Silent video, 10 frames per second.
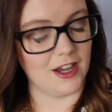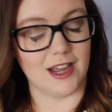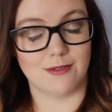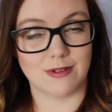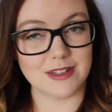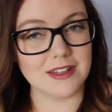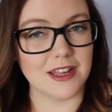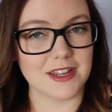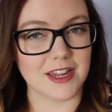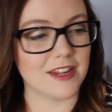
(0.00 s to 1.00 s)
I really
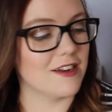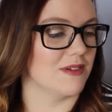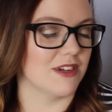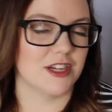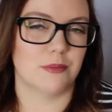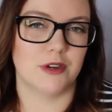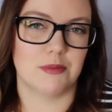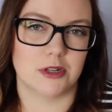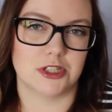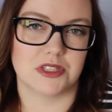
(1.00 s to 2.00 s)
like it. I'm not gonna
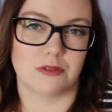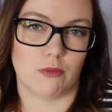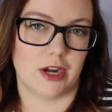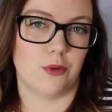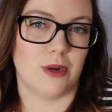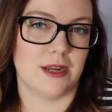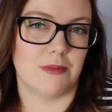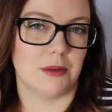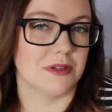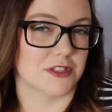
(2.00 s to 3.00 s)
repurchase it right away,
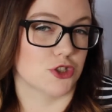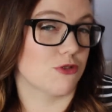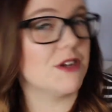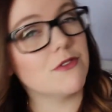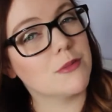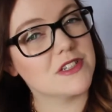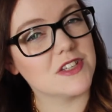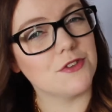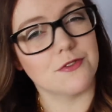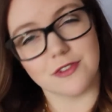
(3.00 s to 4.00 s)
maybe as a treat for
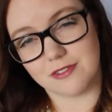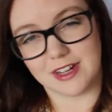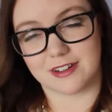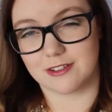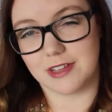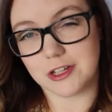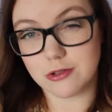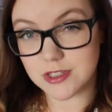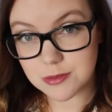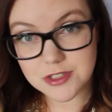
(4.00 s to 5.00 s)
myself, like
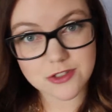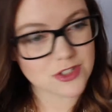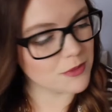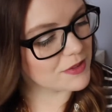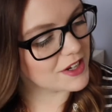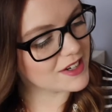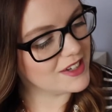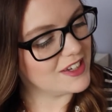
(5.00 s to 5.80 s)
Christmas or something.